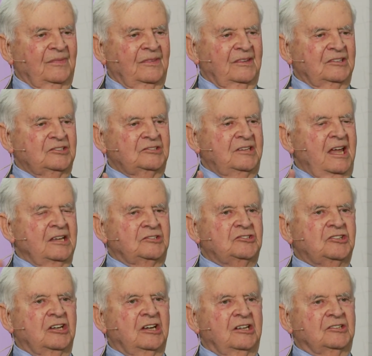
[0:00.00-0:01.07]
The state
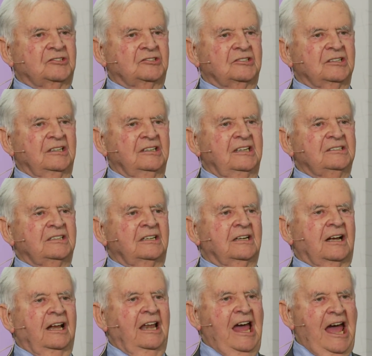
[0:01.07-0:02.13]
church is in
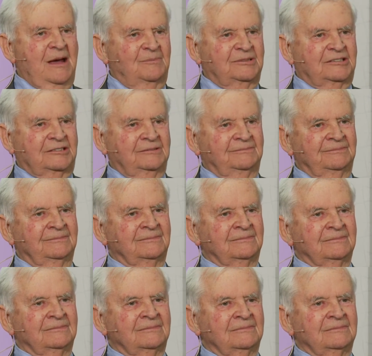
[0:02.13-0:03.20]
collapse.
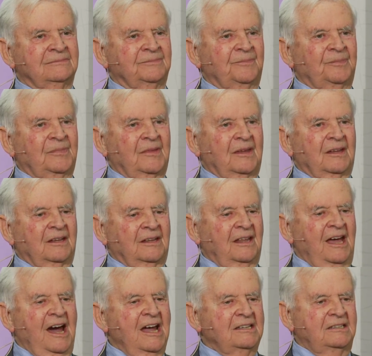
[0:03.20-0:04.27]

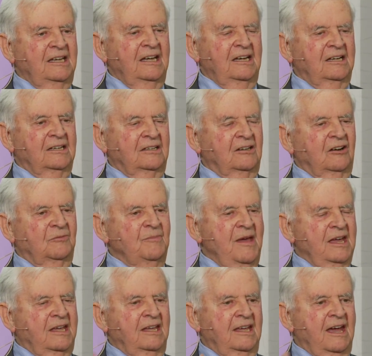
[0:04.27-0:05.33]
The idea of
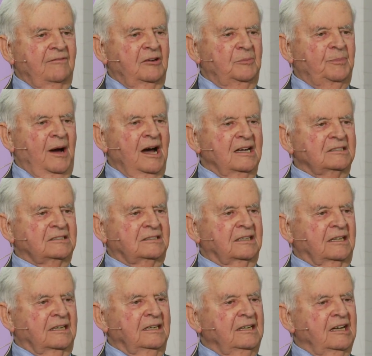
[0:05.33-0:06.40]
making every
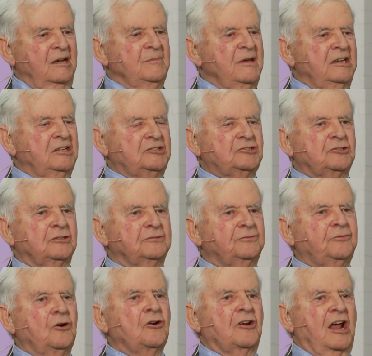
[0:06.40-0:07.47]
pastor a miniature
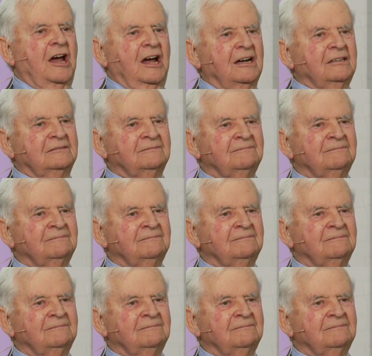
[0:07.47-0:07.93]
Führer